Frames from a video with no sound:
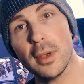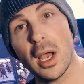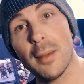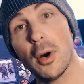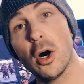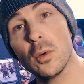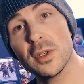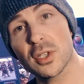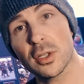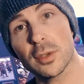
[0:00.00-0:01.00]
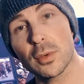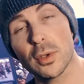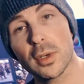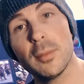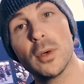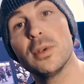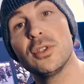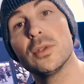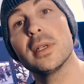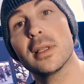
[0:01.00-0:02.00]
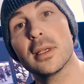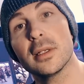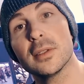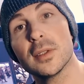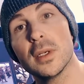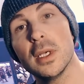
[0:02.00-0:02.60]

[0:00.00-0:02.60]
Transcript: I'm always on the road, I'm always doing things.